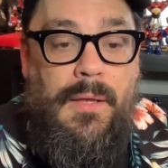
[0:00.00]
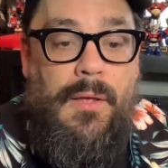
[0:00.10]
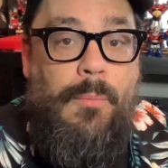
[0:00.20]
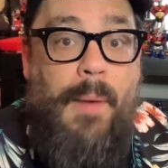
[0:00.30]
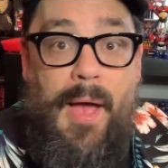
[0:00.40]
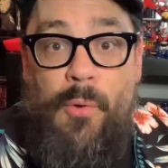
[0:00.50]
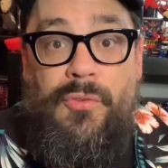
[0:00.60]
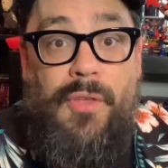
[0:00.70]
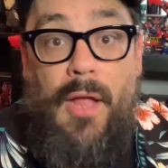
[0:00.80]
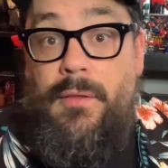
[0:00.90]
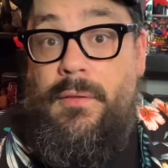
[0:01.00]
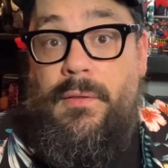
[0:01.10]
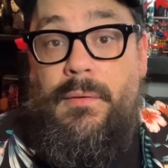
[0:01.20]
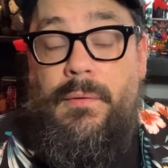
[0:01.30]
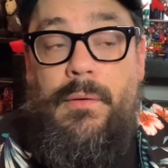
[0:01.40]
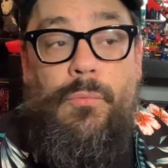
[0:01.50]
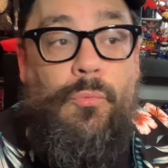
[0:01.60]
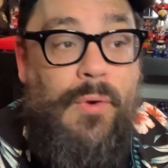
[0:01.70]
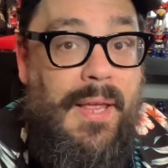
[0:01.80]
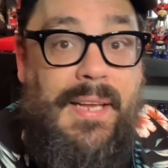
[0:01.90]
My own son
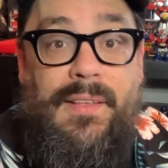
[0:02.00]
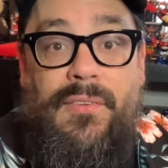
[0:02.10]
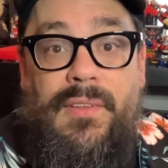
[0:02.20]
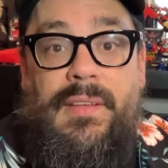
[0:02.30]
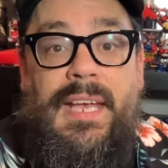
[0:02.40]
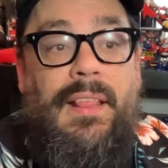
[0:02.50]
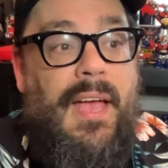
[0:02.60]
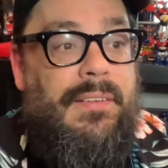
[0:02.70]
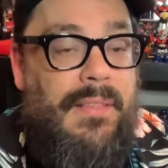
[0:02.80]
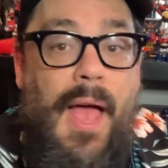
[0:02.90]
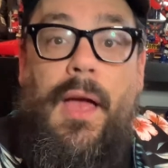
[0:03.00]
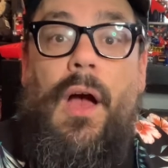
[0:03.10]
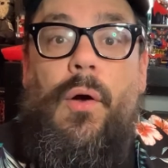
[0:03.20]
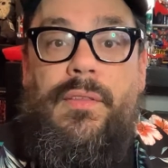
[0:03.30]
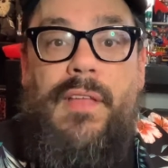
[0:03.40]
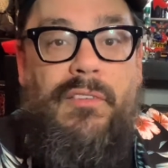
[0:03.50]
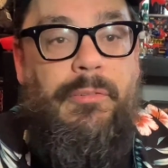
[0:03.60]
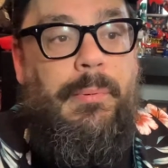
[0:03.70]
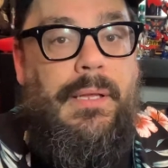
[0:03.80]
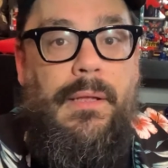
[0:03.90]
really doesn't. He likes Lego and stuff,
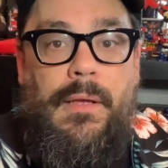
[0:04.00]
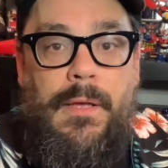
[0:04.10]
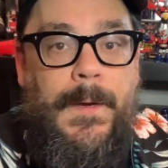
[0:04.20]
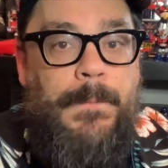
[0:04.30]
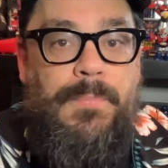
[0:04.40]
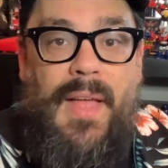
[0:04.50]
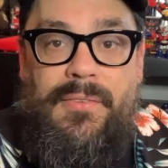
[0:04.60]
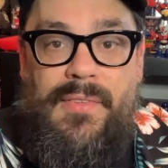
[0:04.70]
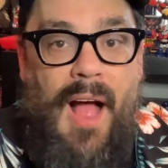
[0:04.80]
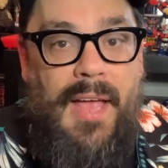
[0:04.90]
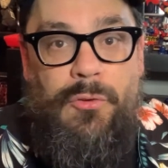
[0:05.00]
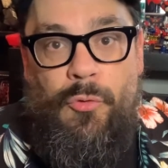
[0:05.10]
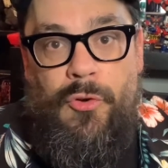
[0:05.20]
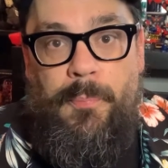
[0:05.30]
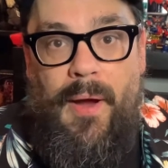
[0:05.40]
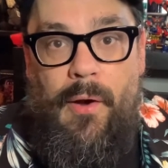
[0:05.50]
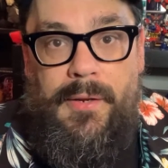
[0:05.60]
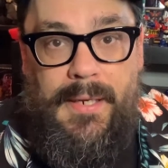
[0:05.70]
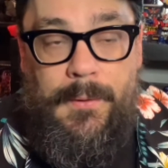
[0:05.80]
but that's not his first priority.